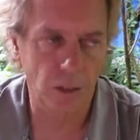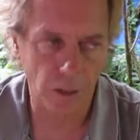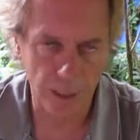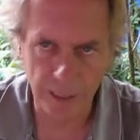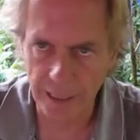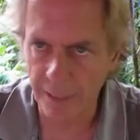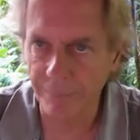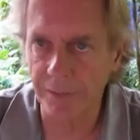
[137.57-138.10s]

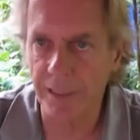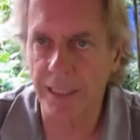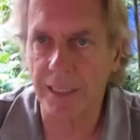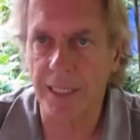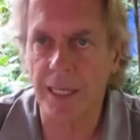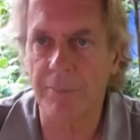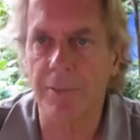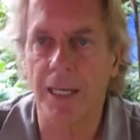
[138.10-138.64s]
definitely
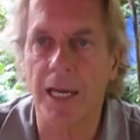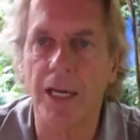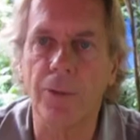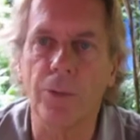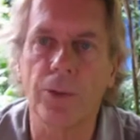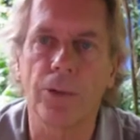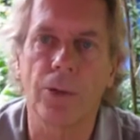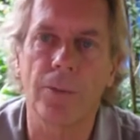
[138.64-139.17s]
came to
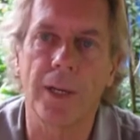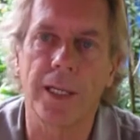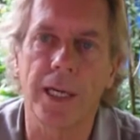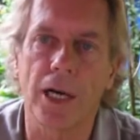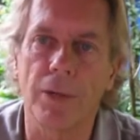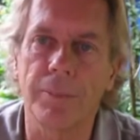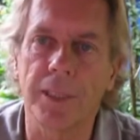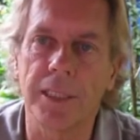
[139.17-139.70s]
Ecuador right
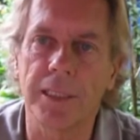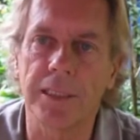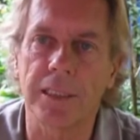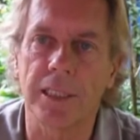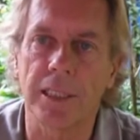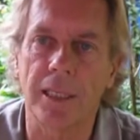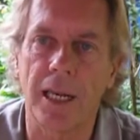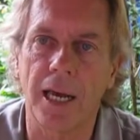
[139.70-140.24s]
now because of
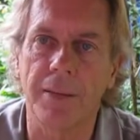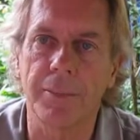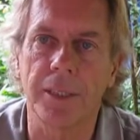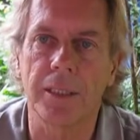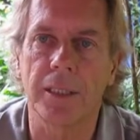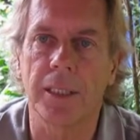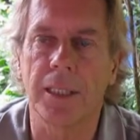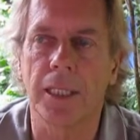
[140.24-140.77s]
the climate.
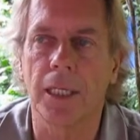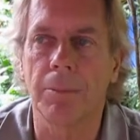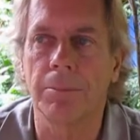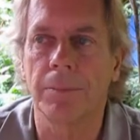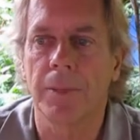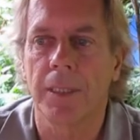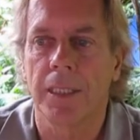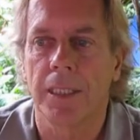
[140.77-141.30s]

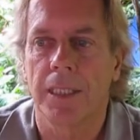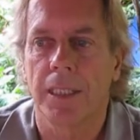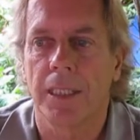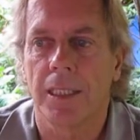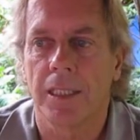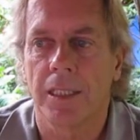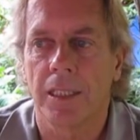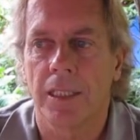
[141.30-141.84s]

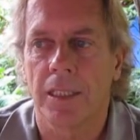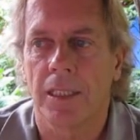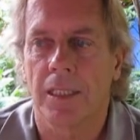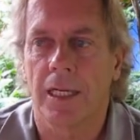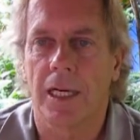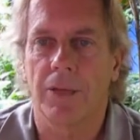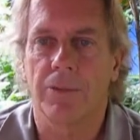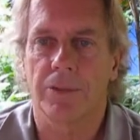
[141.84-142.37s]

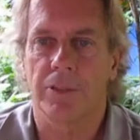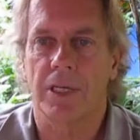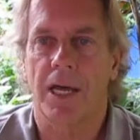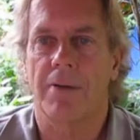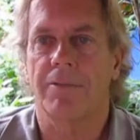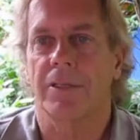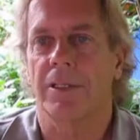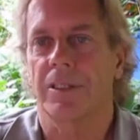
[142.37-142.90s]
I was
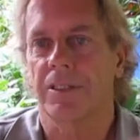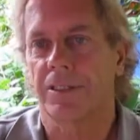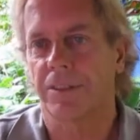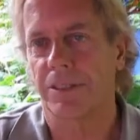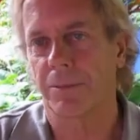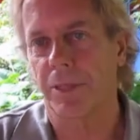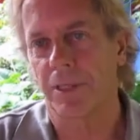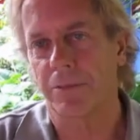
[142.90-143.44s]
laughing because
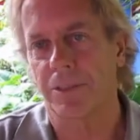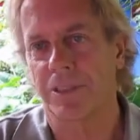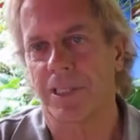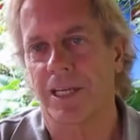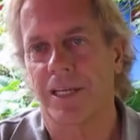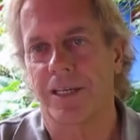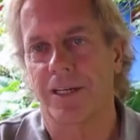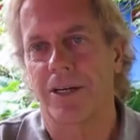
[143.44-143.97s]
somebody was
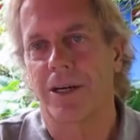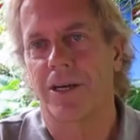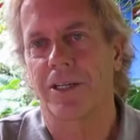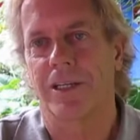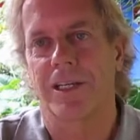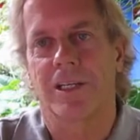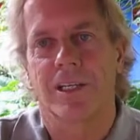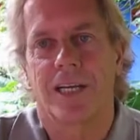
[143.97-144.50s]
saying that all
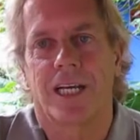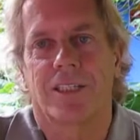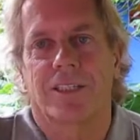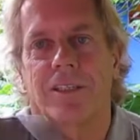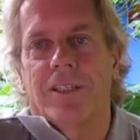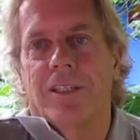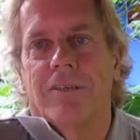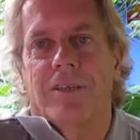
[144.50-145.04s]
the
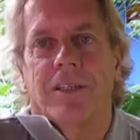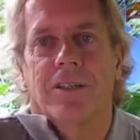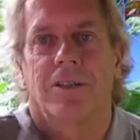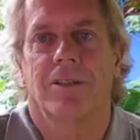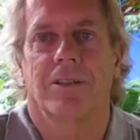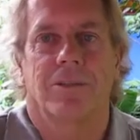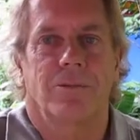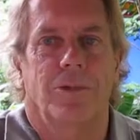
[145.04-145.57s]
international living
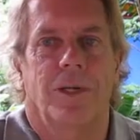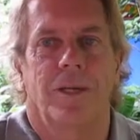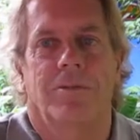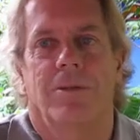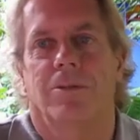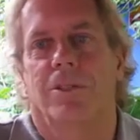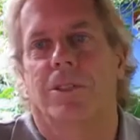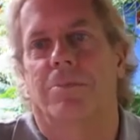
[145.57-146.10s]
or
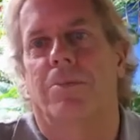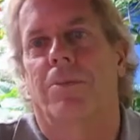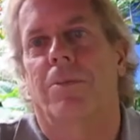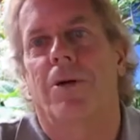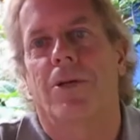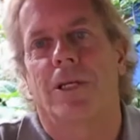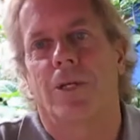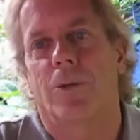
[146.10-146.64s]
whatever was
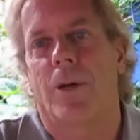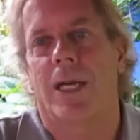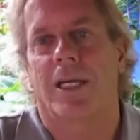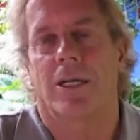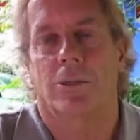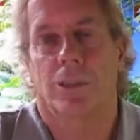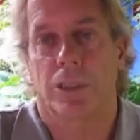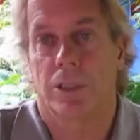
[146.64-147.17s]
promoting
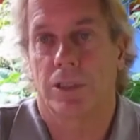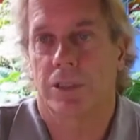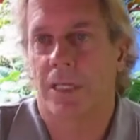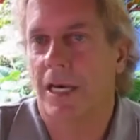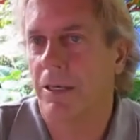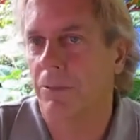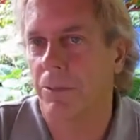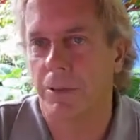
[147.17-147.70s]
Cuenca, which is,
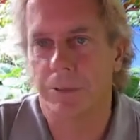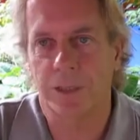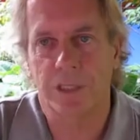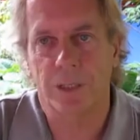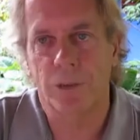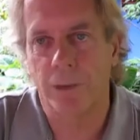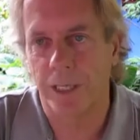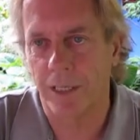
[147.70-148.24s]
I was
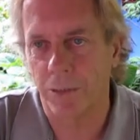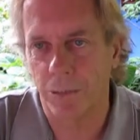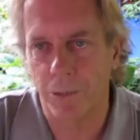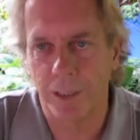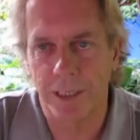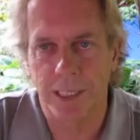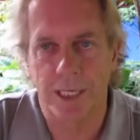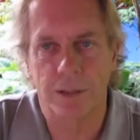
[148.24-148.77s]
in Cuenca
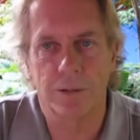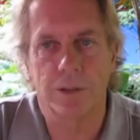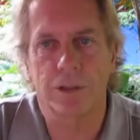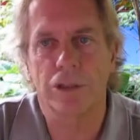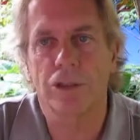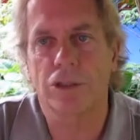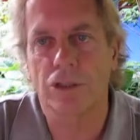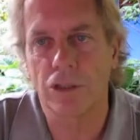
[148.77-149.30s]
one day, it was
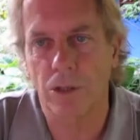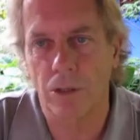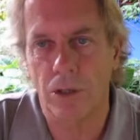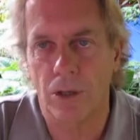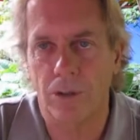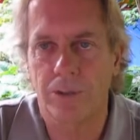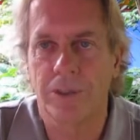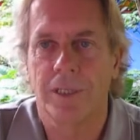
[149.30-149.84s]
so
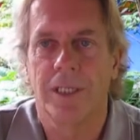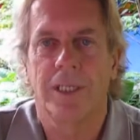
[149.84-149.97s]
cold.